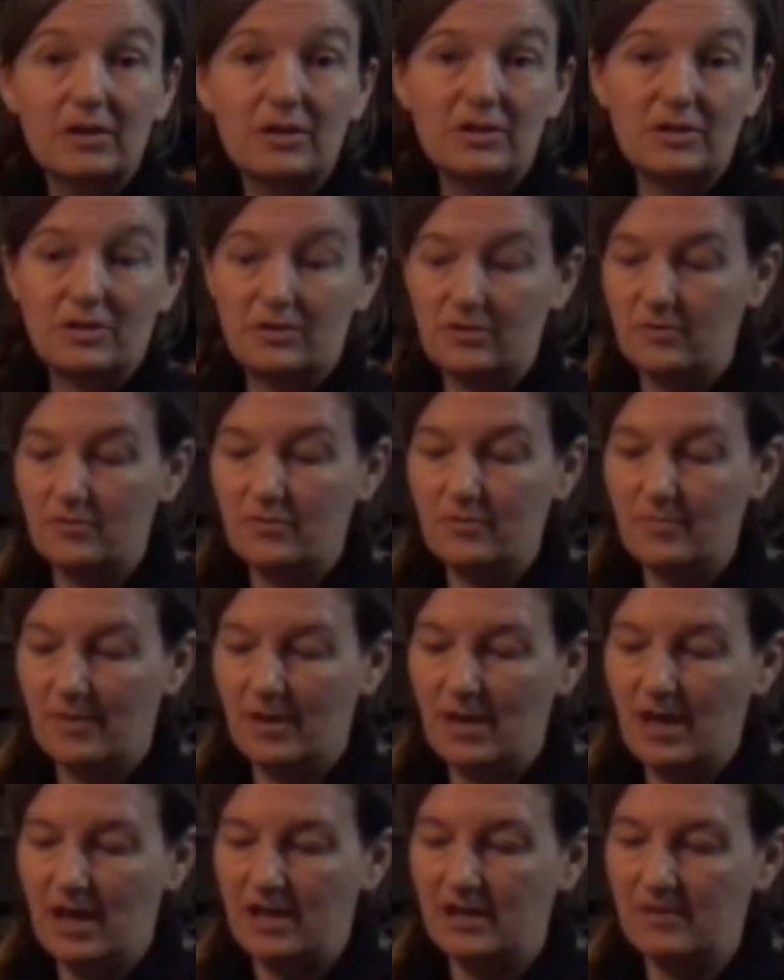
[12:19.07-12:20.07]
to
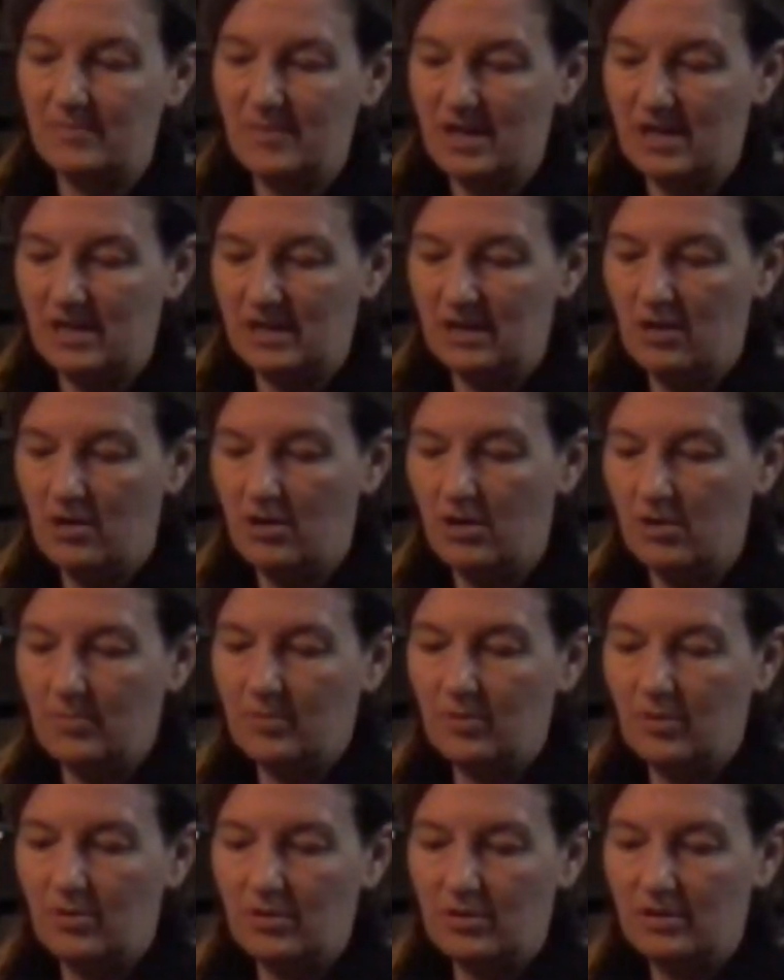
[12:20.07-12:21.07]
kind of make it
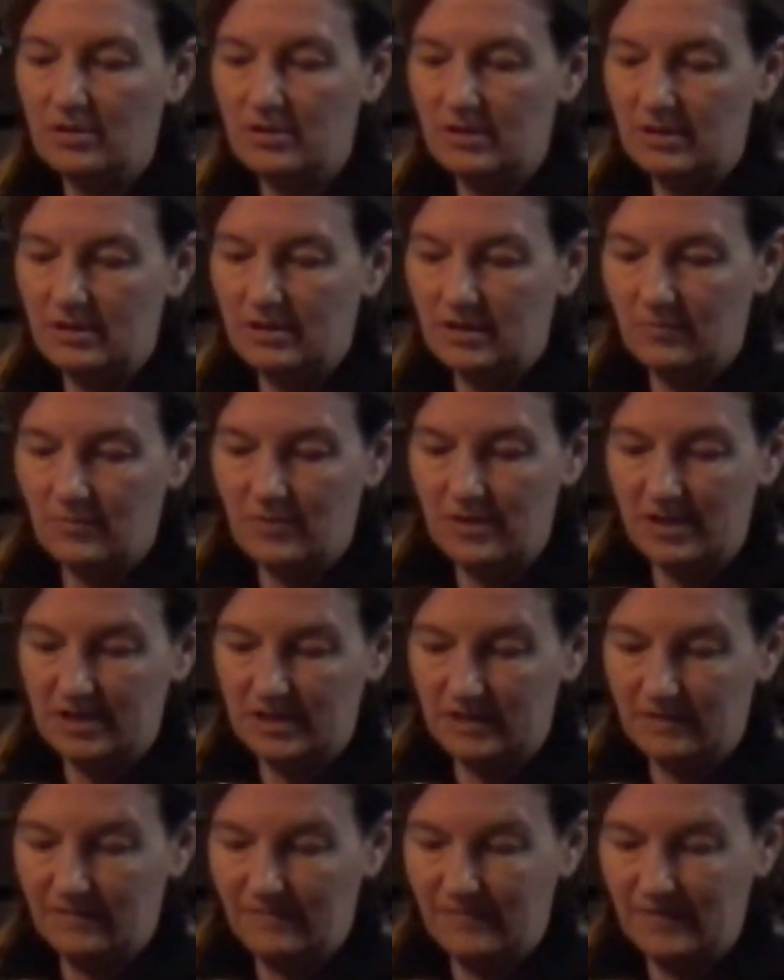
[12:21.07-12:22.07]
oblong because I want
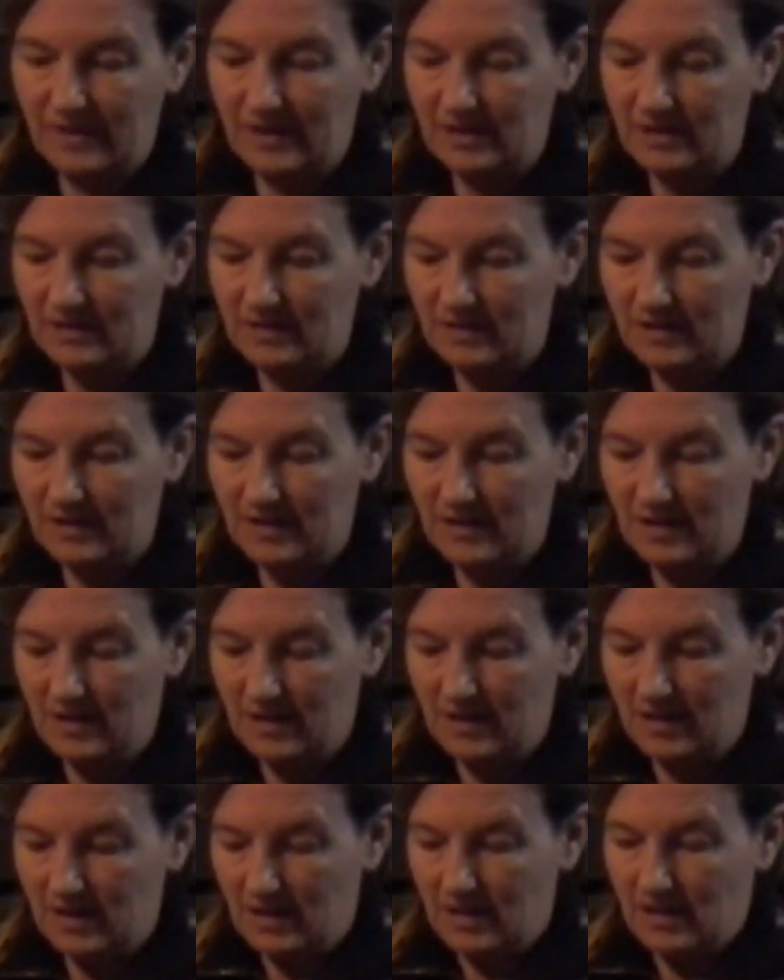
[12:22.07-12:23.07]
it to fit.
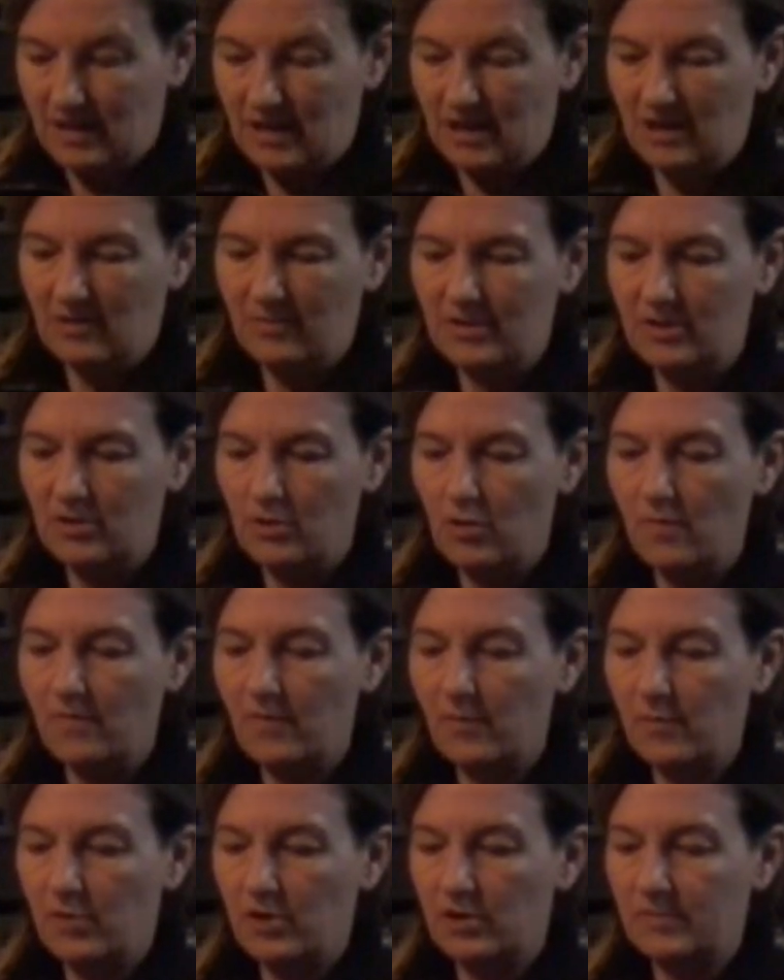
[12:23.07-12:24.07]
I don't want to
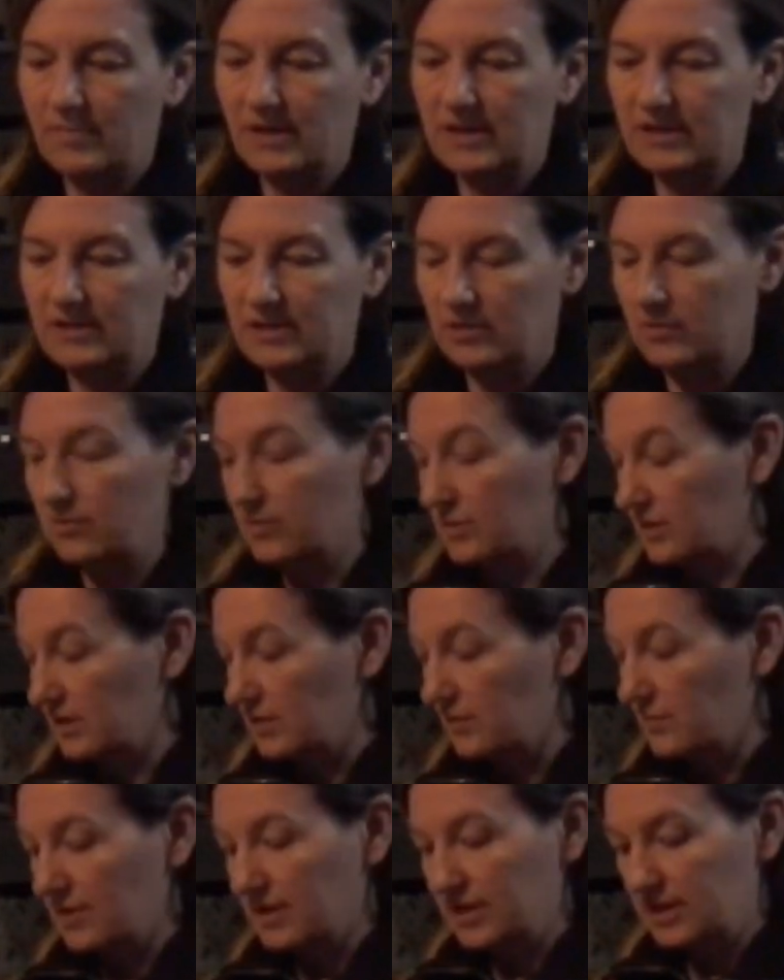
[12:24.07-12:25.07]
overwork my dough because I
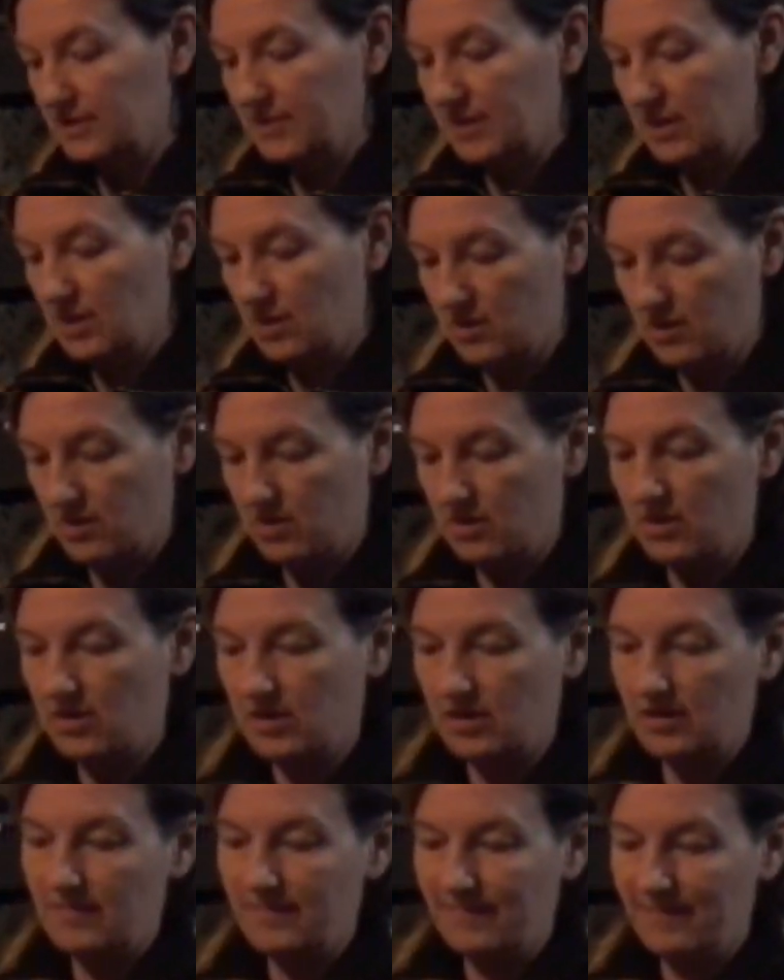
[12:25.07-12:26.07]
don't want it to be hard.